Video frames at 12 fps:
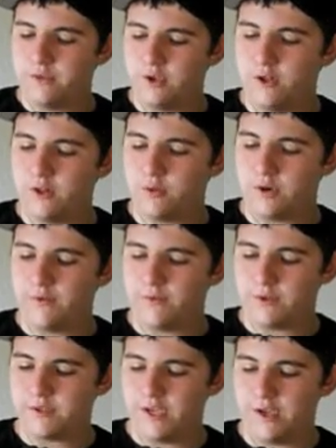
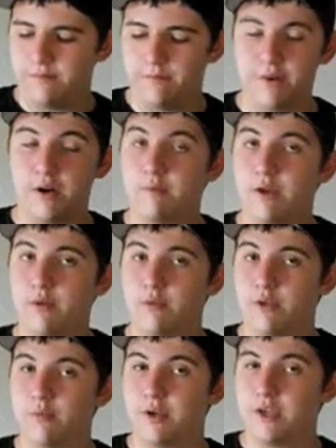holographic sight, but I'm not
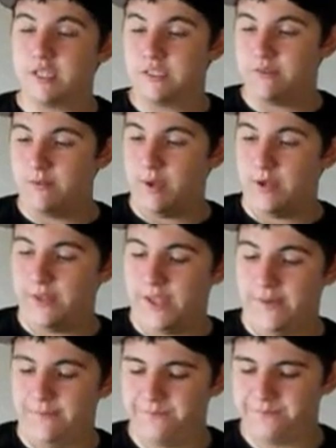really positive about
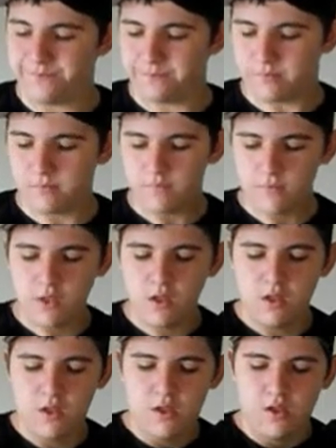that.
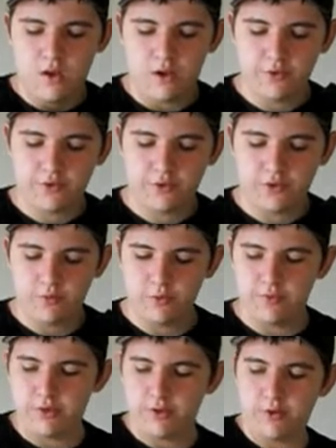Also,
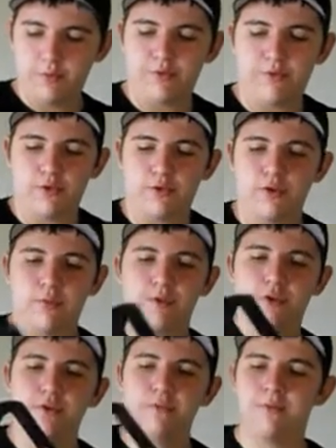moving a little bit further up
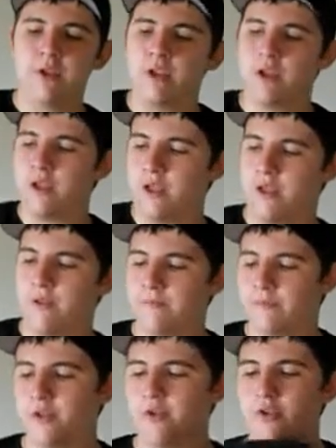here,
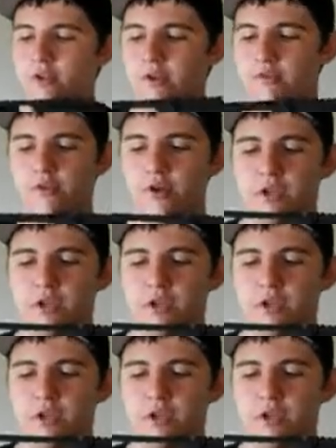you have your